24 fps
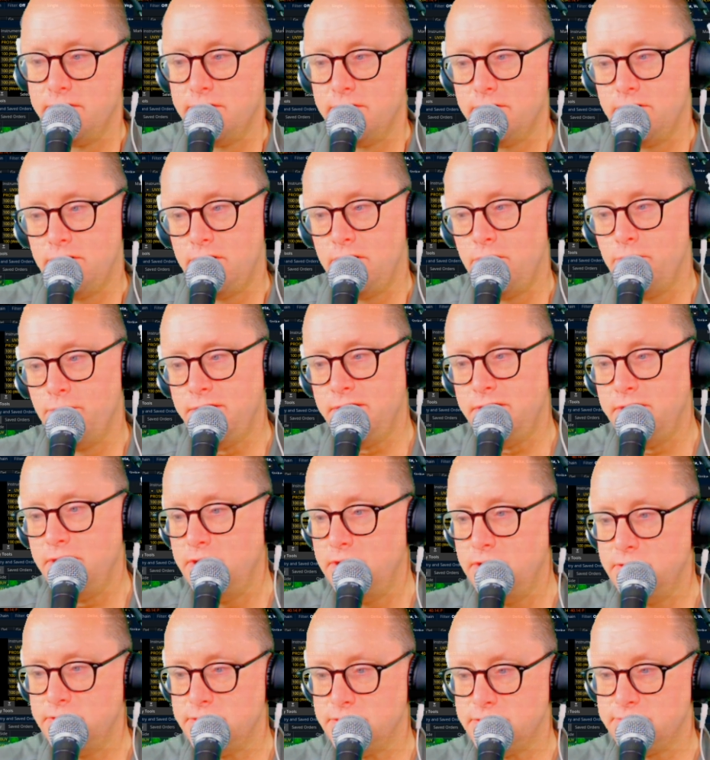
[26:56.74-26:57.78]
all we
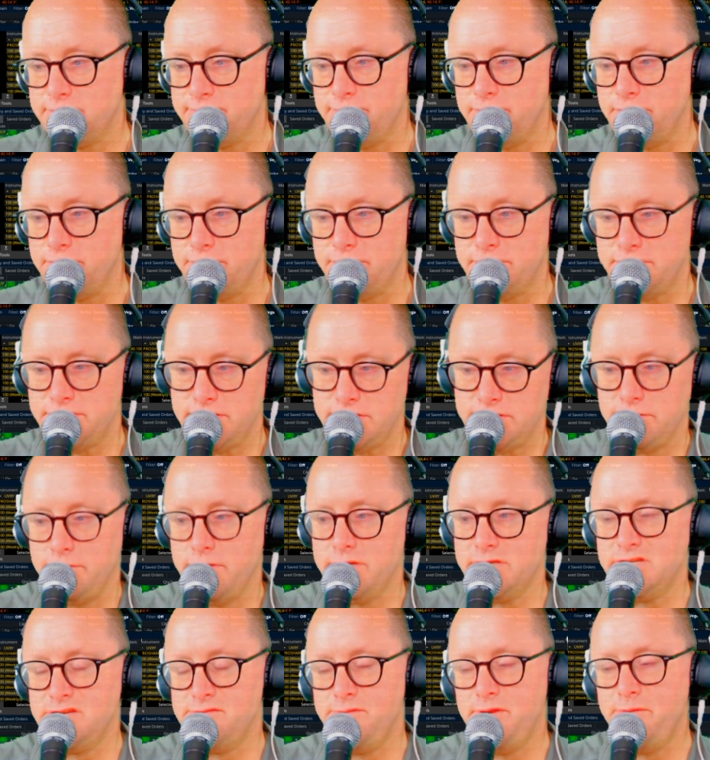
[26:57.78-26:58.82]
need is for the
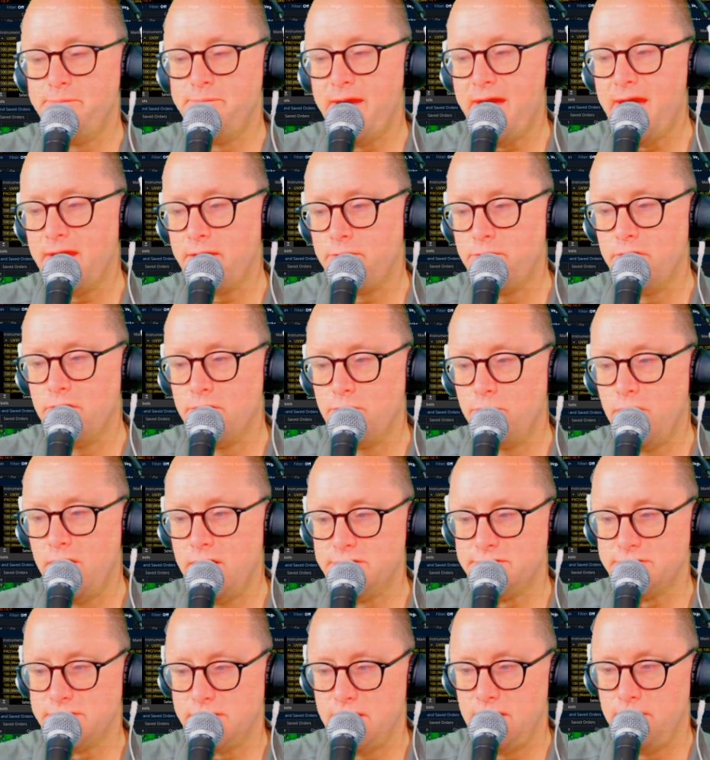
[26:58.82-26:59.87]
situation to be back where it
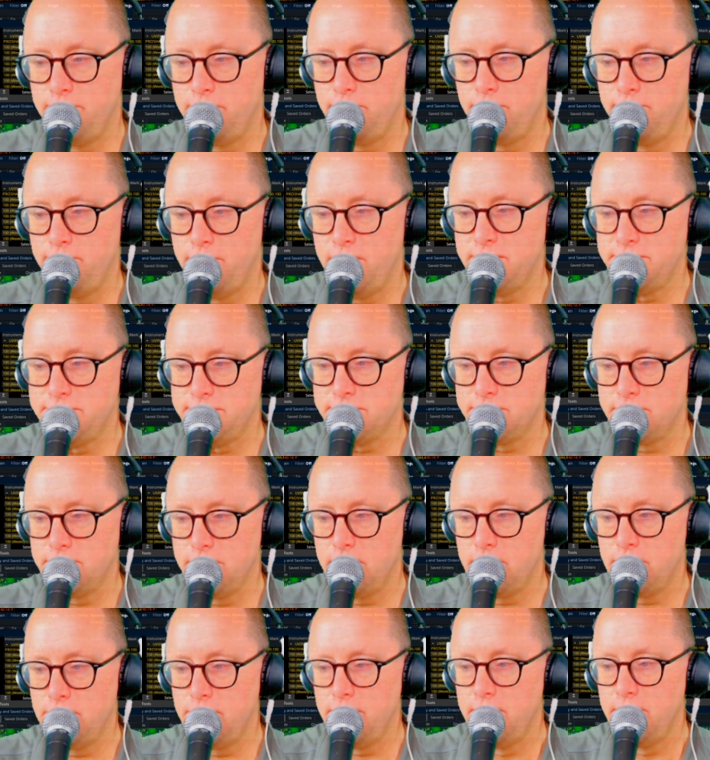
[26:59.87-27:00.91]
was a couple months
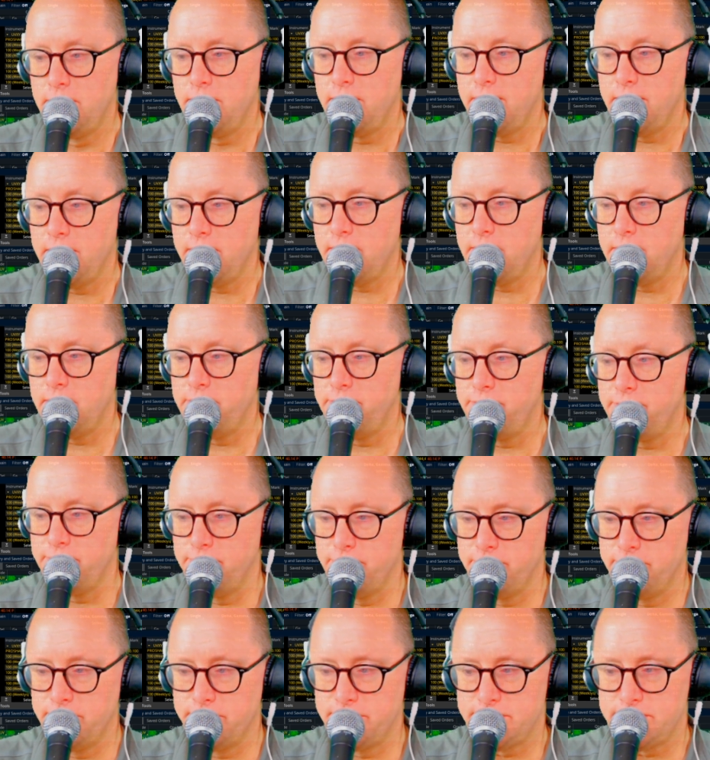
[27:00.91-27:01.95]
ago, and
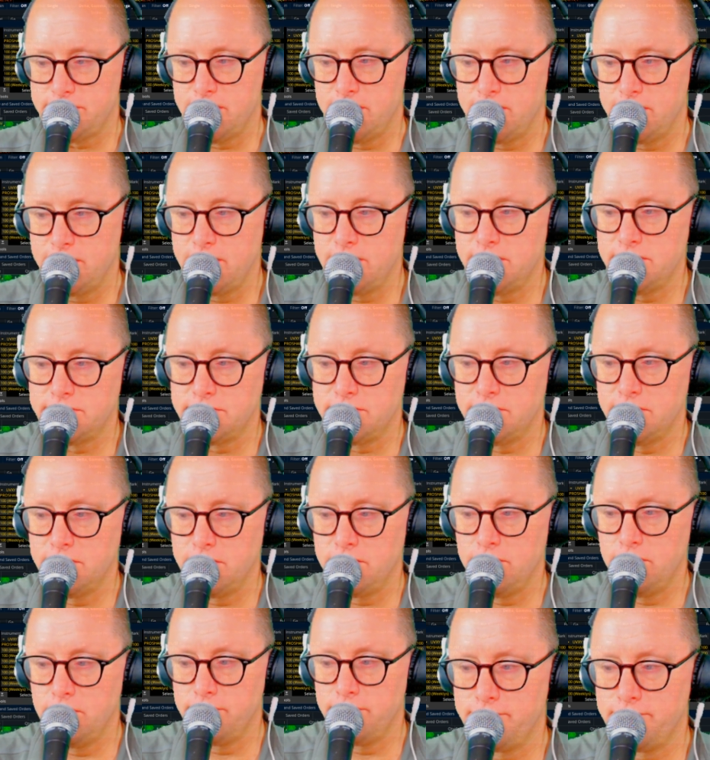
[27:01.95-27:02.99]
this thing is going to
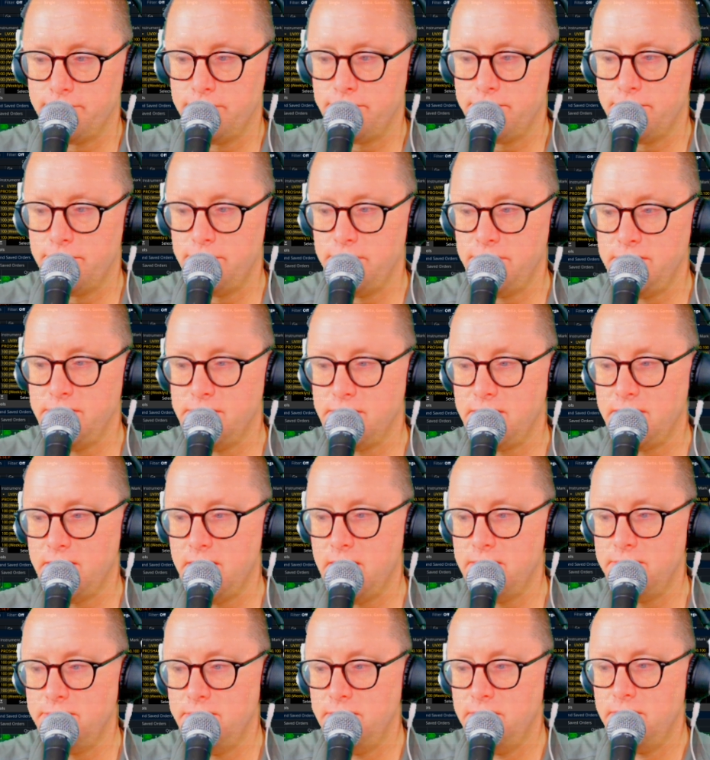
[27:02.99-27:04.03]
go 30
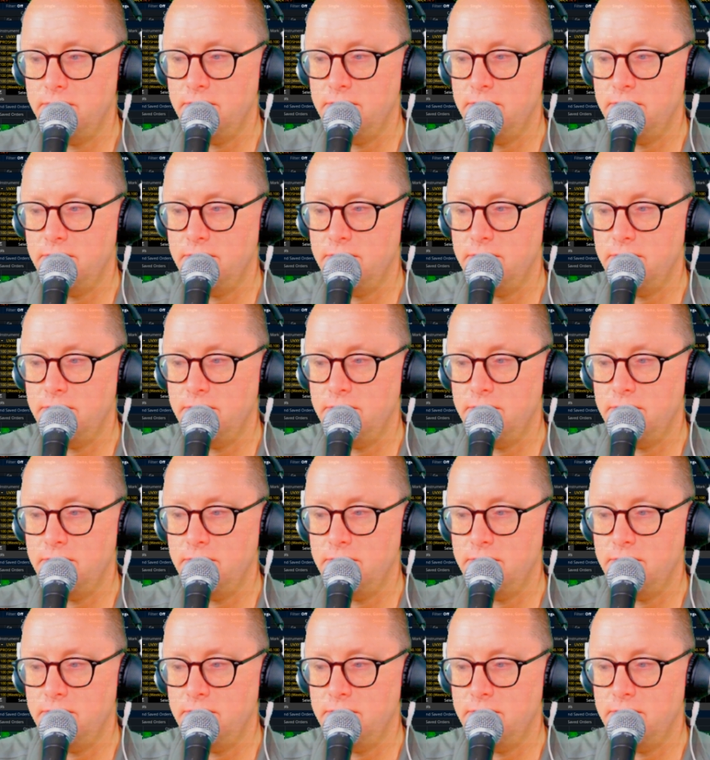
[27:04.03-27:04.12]
again.